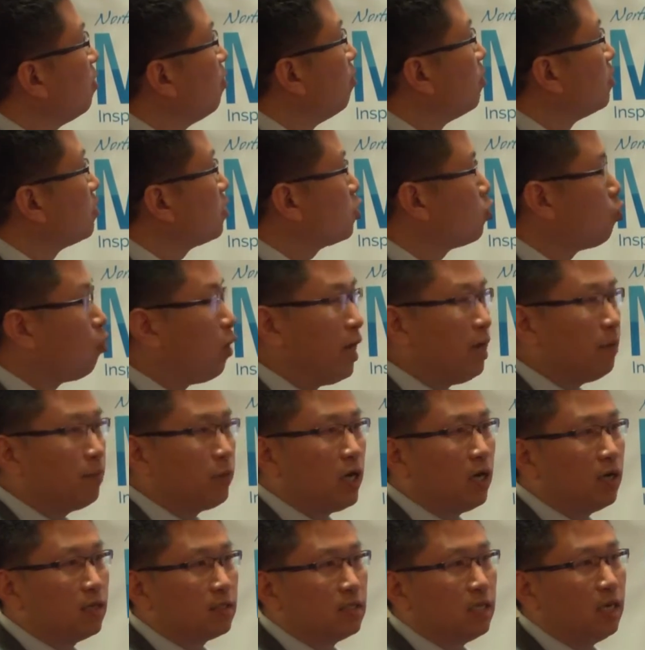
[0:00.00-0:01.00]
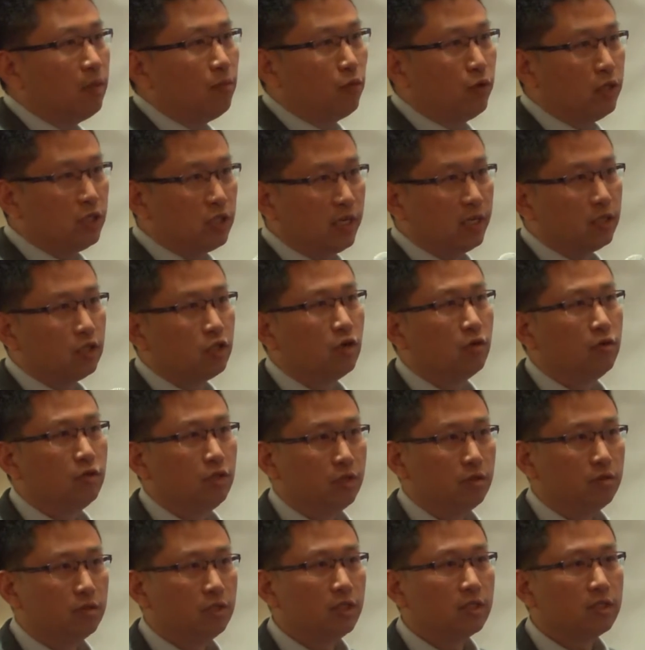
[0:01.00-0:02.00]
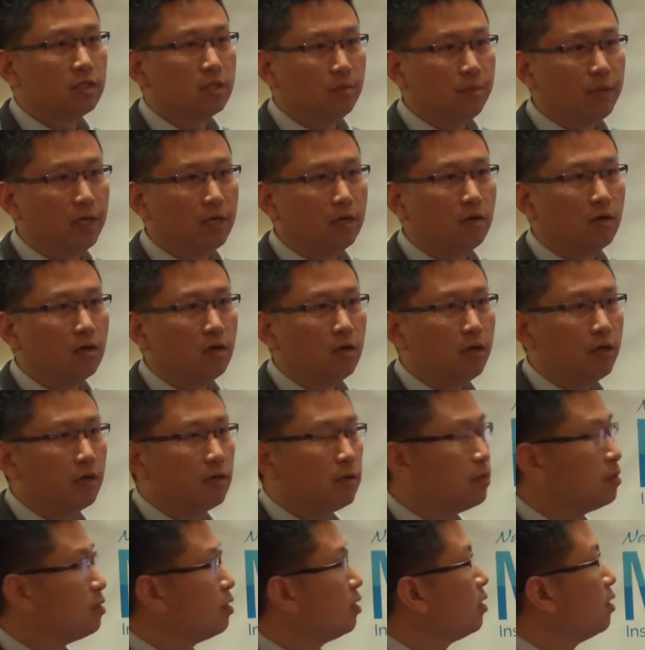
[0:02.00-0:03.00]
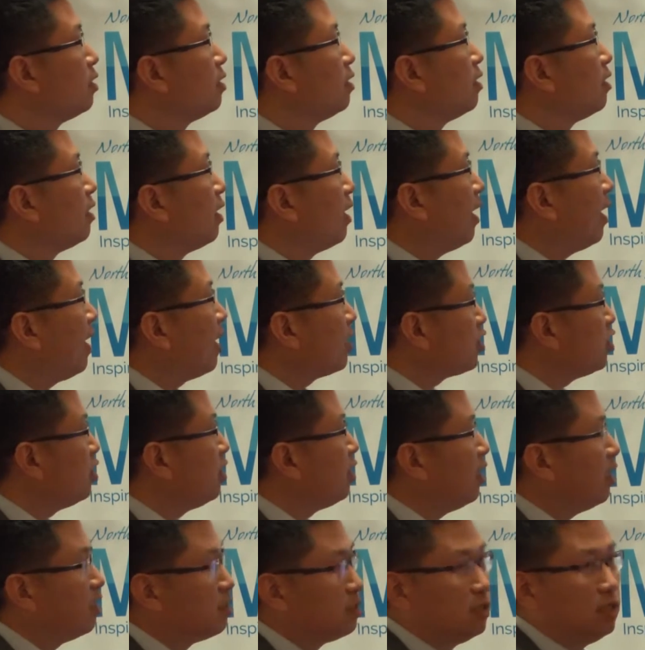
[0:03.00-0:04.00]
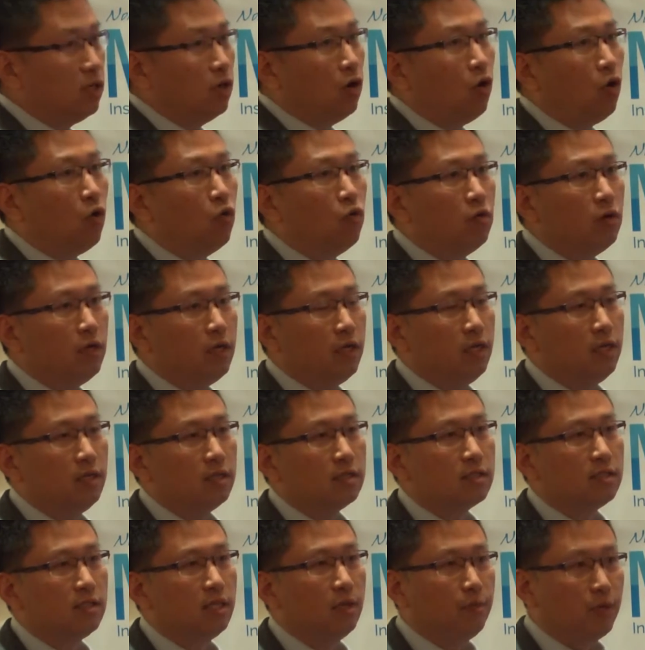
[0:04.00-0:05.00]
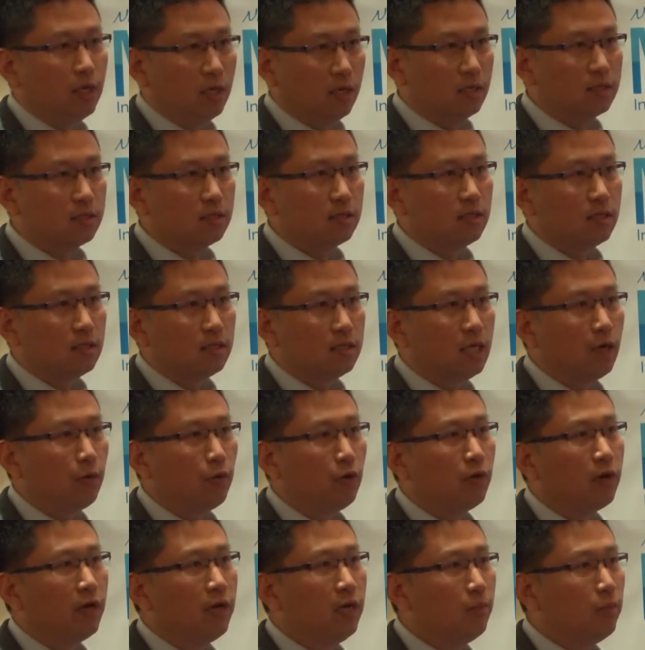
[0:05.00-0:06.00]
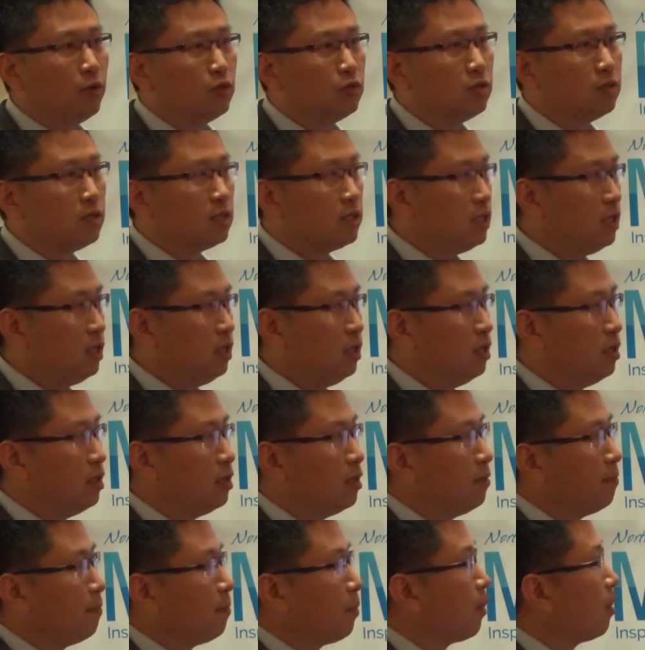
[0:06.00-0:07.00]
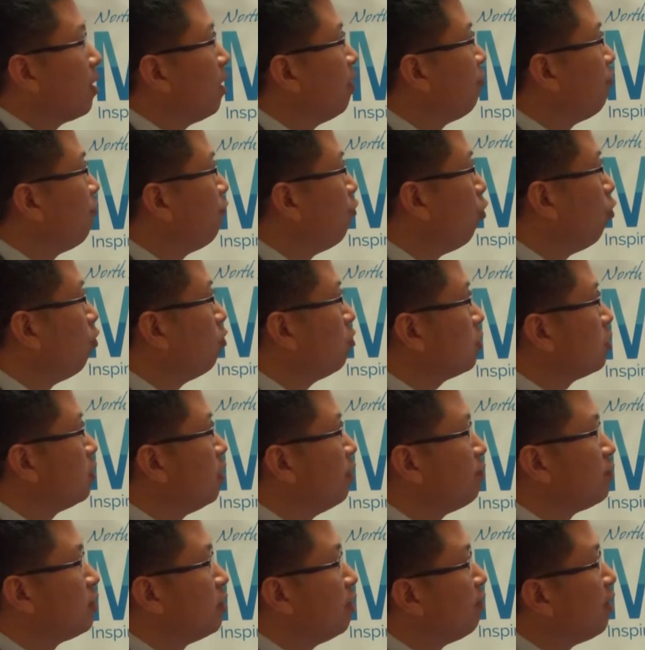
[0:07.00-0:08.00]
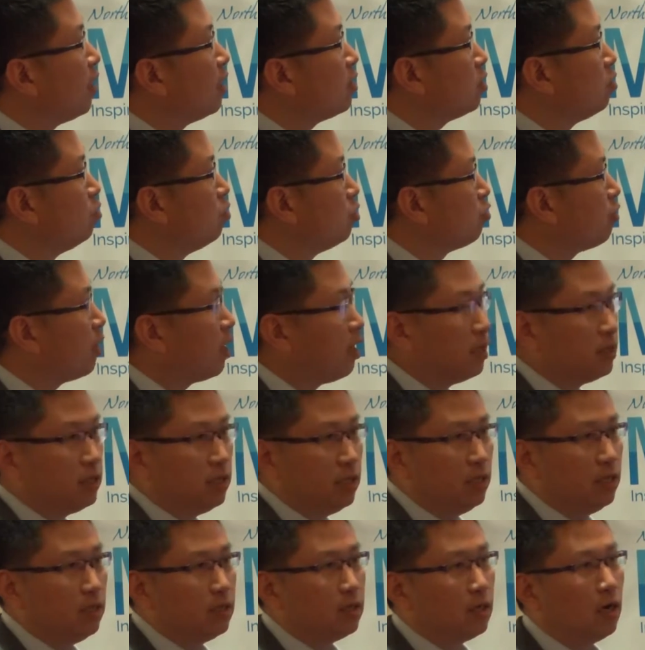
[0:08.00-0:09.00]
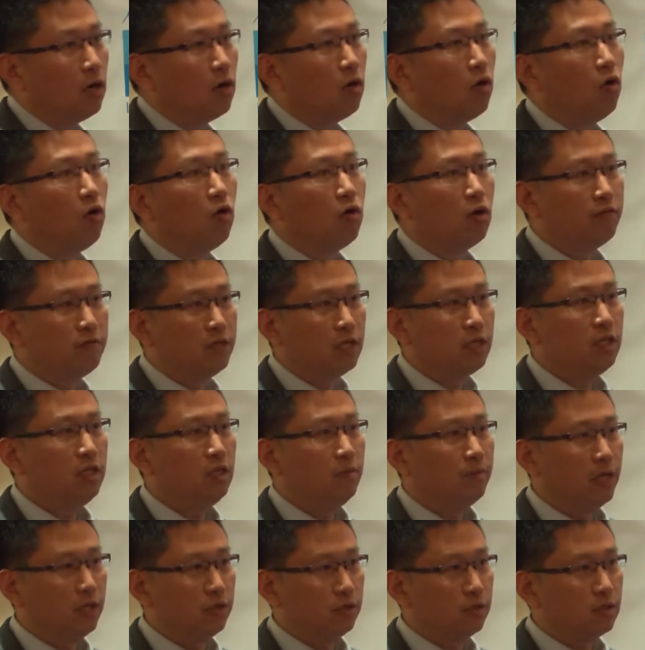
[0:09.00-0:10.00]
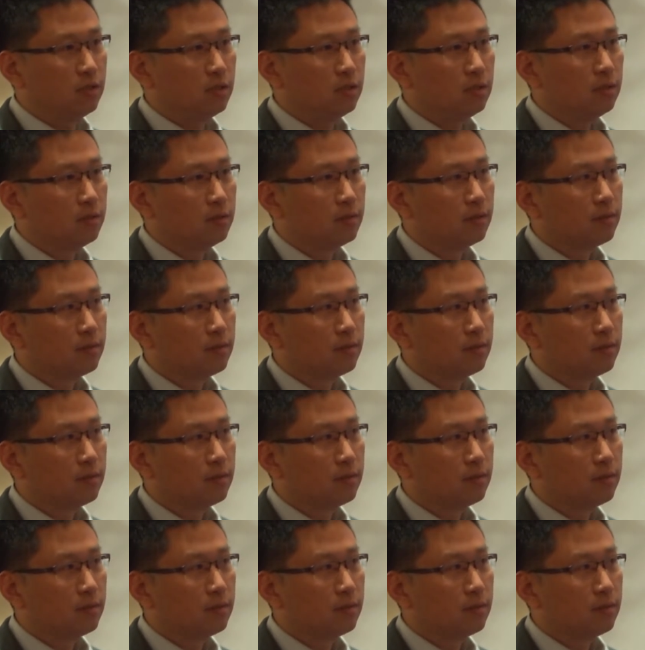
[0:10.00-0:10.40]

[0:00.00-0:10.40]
Swipe concept, which I showed you just a bit earlier, actually is the only stimulus that we were able to see a full device neutrality on all of the key measures.